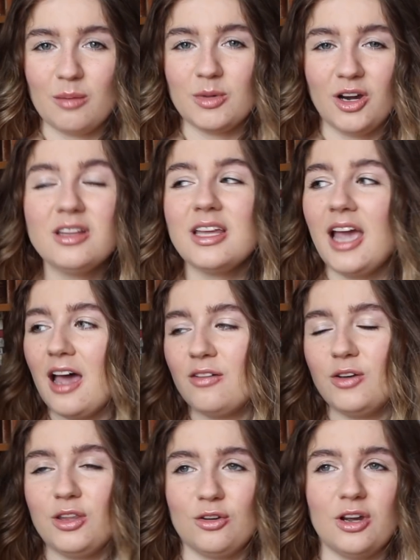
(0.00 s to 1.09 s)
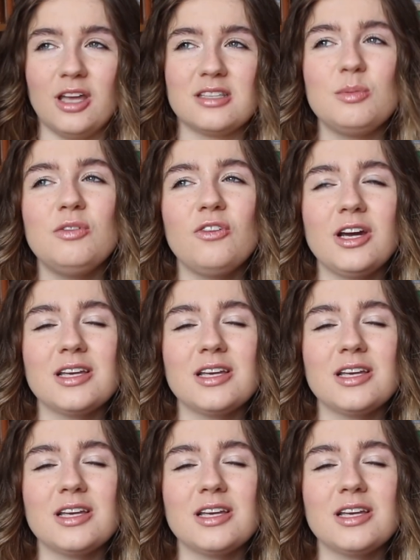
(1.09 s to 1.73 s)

I'm currently halfway through it. To be fair,